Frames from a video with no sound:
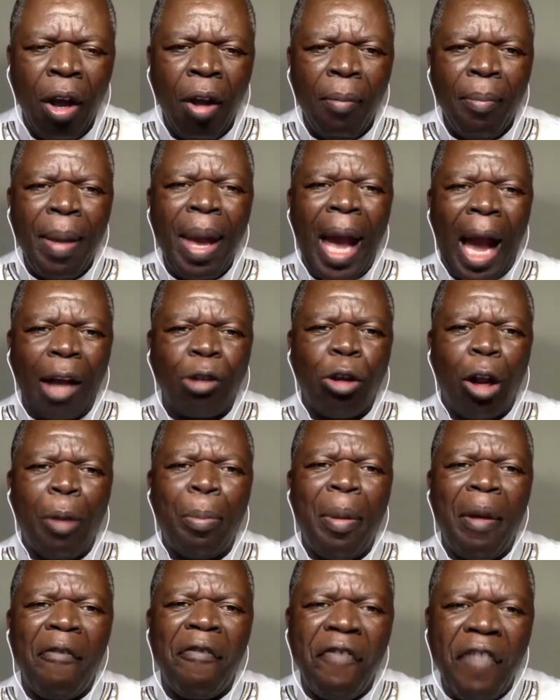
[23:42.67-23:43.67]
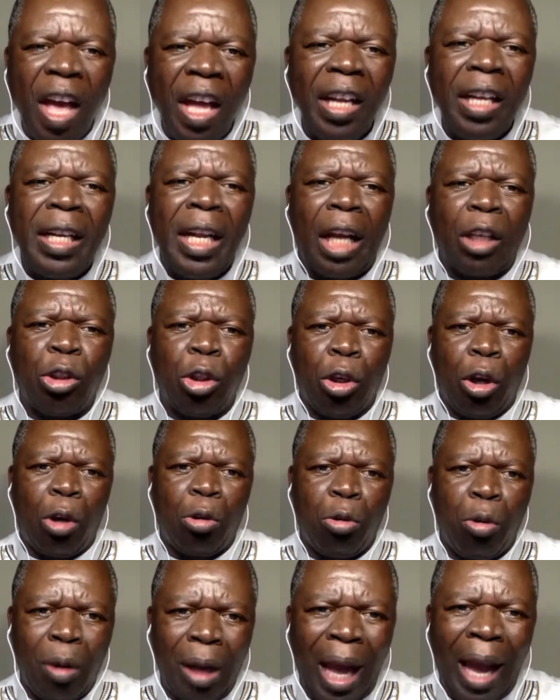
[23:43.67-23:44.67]
may actually be very natural
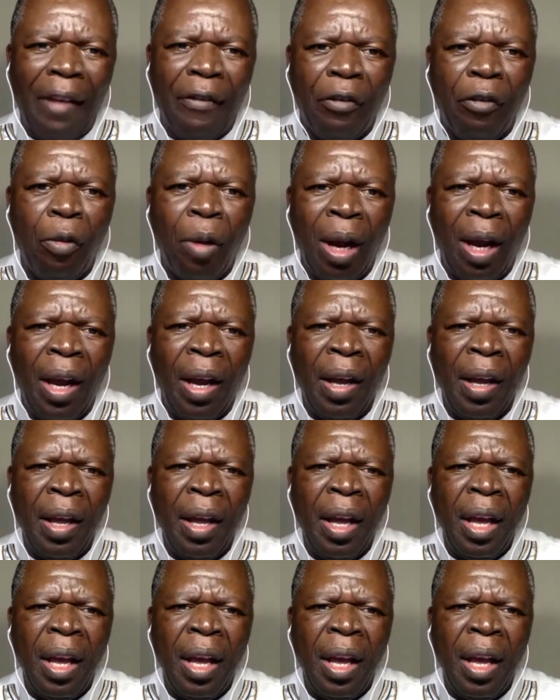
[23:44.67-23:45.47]
to life, where